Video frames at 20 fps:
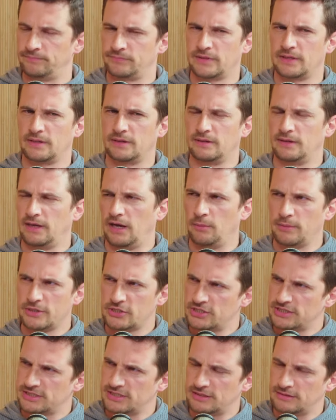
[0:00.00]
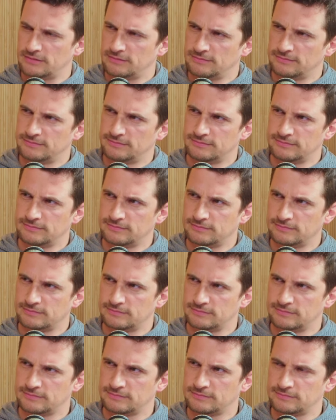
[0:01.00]
please, how much is it?
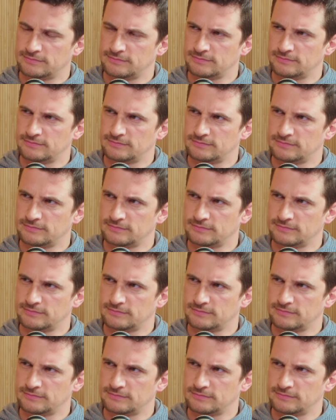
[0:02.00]
This is